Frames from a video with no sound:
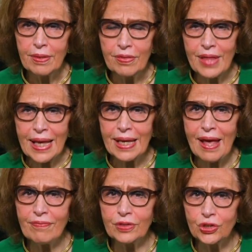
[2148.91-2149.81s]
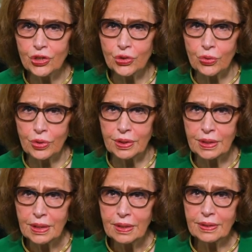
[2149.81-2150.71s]
They have ensured
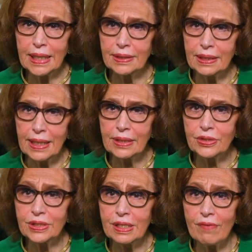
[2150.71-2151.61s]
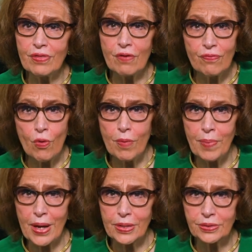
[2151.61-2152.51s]
that the legacy of their
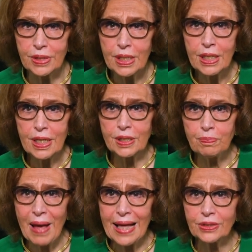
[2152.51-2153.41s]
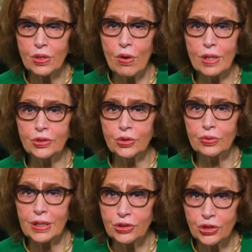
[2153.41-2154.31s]
forebears is passed on to
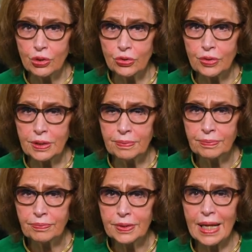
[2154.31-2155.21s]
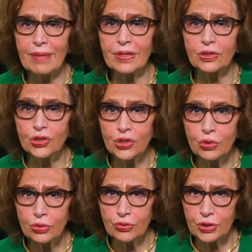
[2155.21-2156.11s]
their children and their
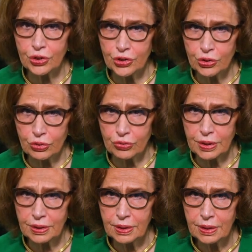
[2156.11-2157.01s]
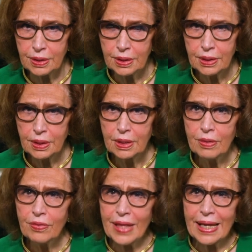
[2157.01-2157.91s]
children's children.
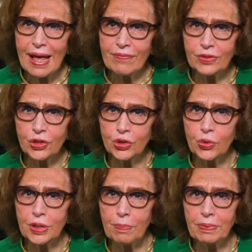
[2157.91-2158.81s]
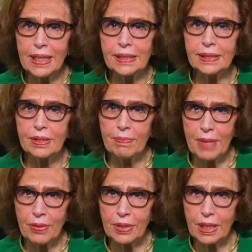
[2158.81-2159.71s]
They have ensured a place in
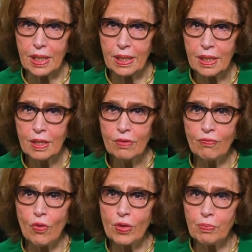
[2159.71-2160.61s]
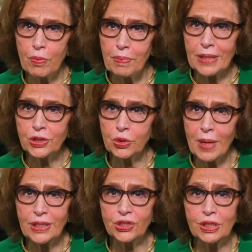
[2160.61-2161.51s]
America for the
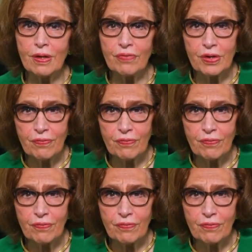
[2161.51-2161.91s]
perpetuation of their